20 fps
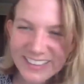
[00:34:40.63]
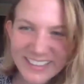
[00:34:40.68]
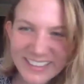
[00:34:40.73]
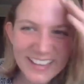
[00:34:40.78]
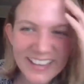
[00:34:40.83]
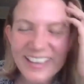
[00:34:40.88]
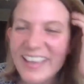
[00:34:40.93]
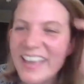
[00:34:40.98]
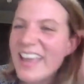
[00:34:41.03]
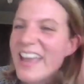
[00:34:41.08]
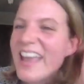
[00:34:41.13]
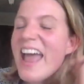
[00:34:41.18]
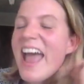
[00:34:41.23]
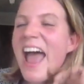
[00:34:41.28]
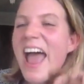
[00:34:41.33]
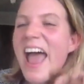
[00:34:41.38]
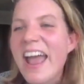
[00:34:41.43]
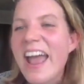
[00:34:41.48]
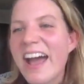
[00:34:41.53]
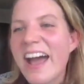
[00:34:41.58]
Like
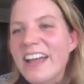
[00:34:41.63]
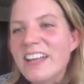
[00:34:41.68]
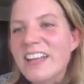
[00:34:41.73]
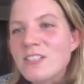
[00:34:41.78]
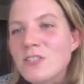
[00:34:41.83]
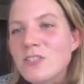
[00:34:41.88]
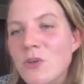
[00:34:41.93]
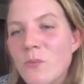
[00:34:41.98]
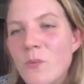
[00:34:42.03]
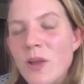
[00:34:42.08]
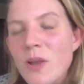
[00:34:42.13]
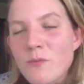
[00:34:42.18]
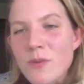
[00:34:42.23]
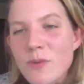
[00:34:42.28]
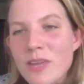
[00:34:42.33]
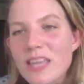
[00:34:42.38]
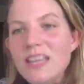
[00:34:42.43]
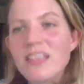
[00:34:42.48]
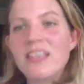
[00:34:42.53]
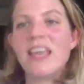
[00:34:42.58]
and so when
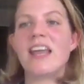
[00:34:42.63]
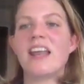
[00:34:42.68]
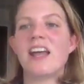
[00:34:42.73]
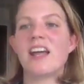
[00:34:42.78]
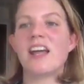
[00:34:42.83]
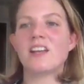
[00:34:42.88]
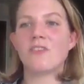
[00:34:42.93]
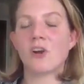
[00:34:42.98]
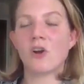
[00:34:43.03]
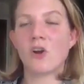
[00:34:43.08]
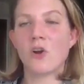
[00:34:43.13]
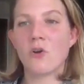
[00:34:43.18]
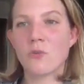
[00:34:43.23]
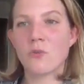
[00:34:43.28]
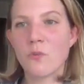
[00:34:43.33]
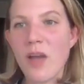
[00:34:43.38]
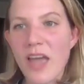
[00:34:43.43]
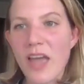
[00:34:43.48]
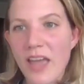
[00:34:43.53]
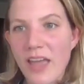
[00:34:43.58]
we get out of our own
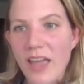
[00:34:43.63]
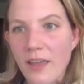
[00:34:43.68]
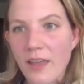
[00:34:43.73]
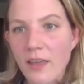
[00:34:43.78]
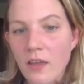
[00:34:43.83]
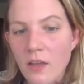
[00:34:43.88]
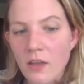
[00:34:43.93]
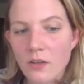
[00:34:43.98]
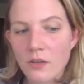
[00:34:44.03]
way,